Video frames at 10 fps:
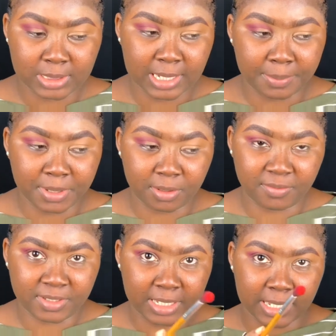tapping
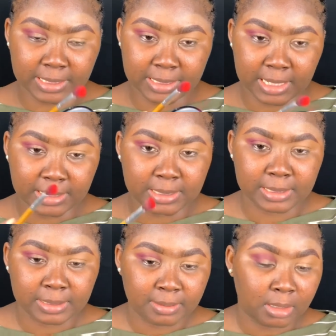out the excess,
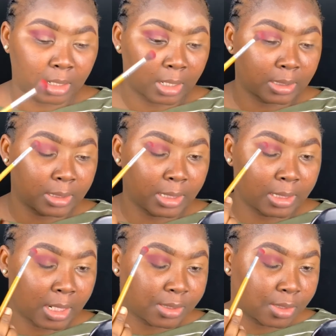and
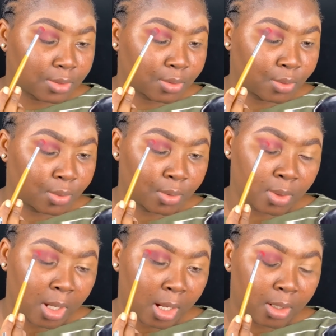then I just go
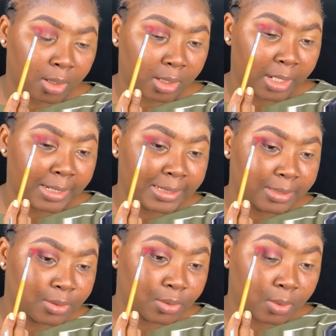a
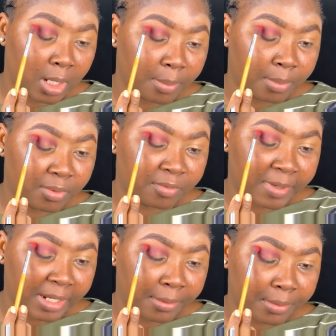little above
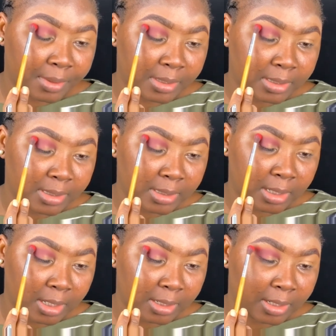my crease,
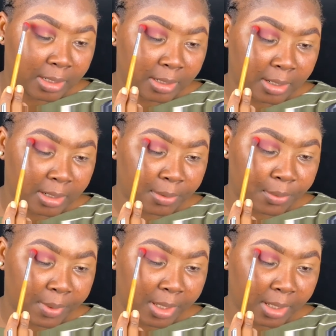and then I
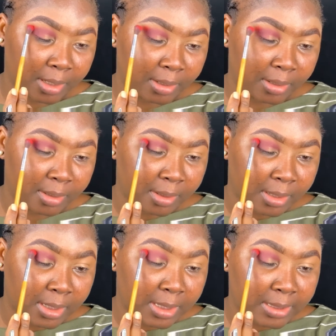go in,
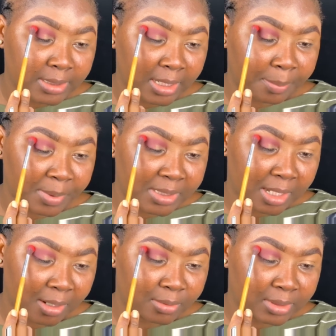tap it
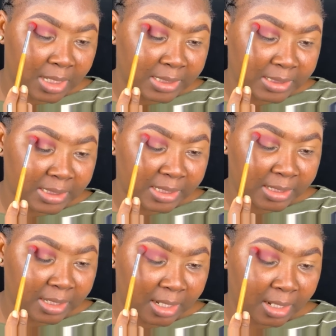out at the
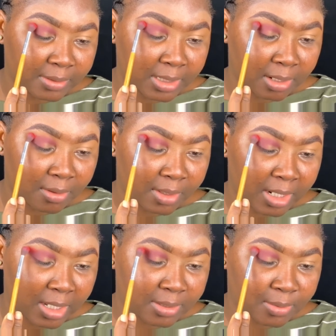outer
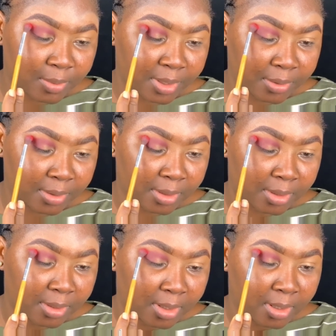corner as well.
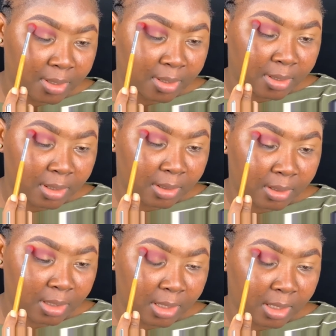
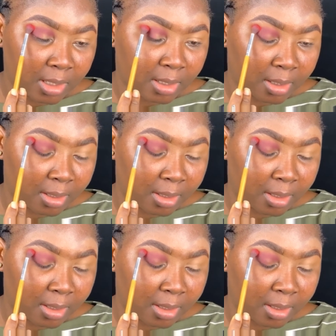Okay,